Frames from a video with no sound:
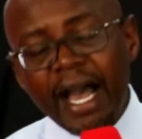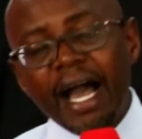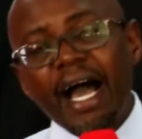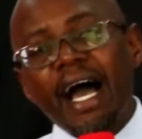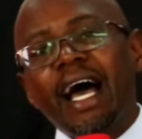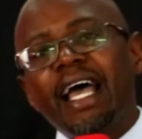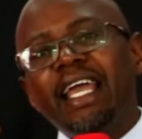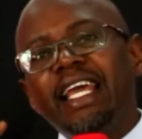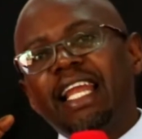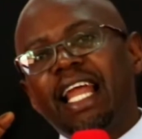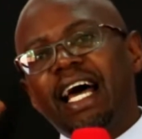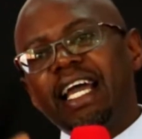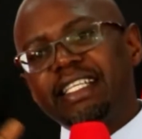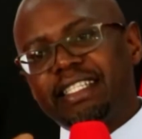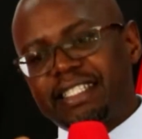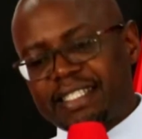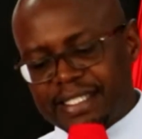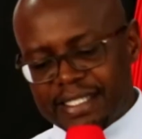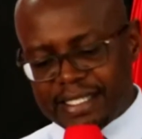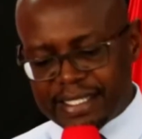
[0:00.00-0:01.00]

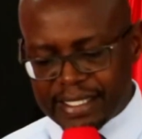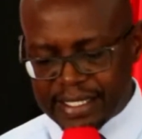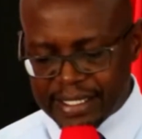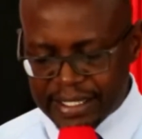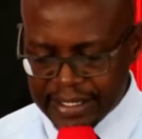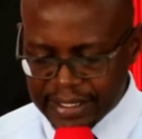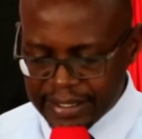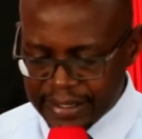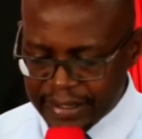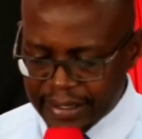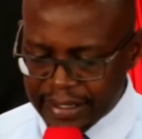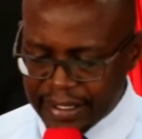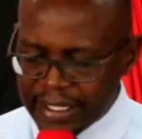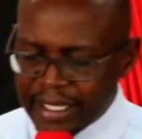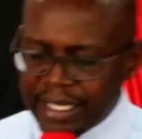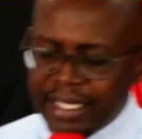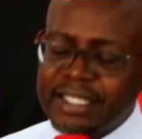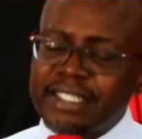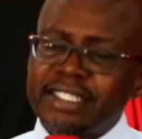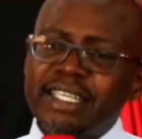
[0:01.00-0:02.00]
highlights
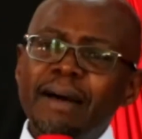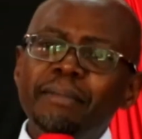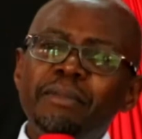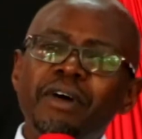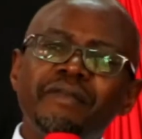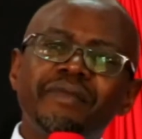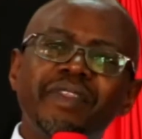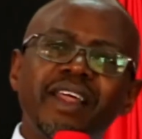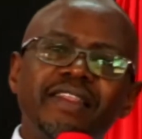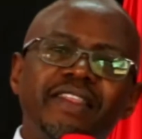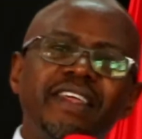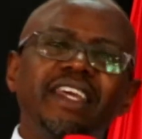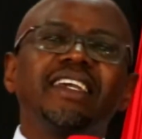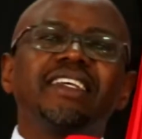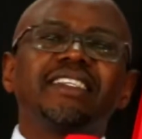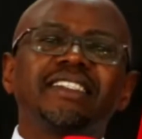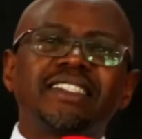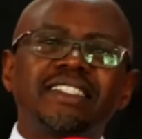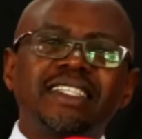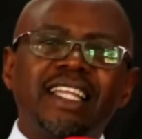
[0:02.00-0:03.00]
some of the
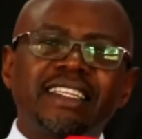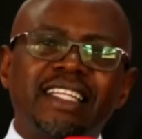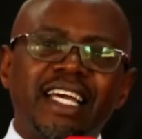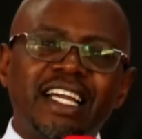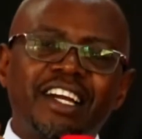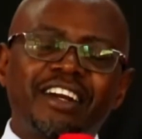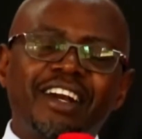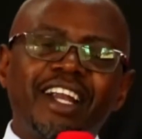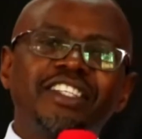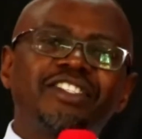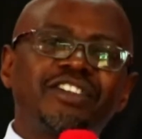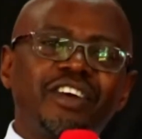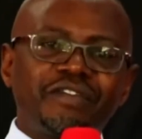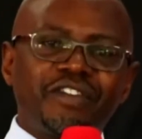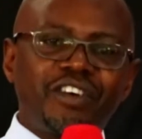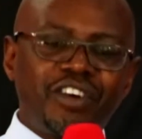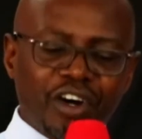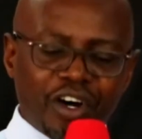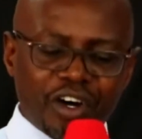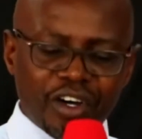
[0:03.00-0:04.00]
things that the grace of
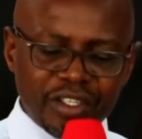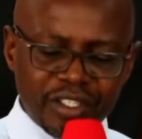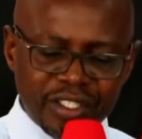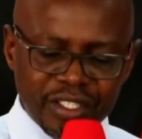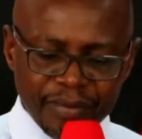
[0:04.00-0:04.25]
God